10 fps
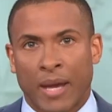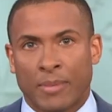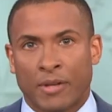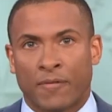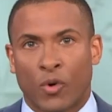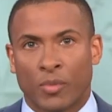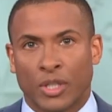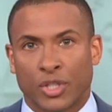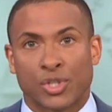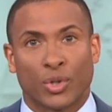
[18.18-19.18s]
baby
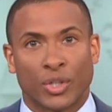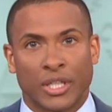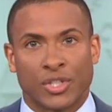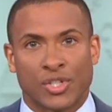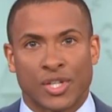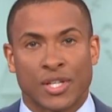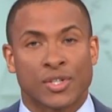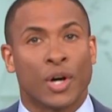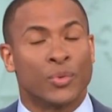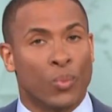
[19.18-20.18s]
formula shortage has
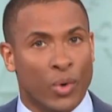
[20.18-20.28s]
gotten